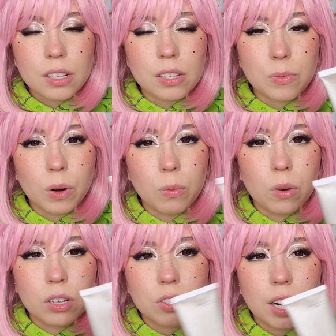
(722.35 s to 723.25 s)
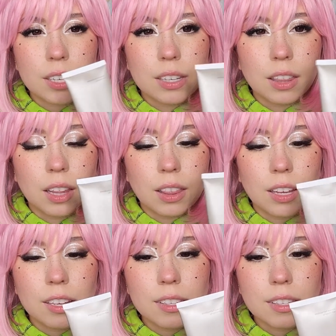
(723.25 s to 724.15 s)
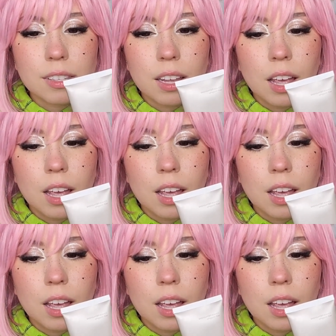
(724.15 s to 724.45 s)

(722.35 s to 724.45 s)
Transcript: is more moisturizing than this.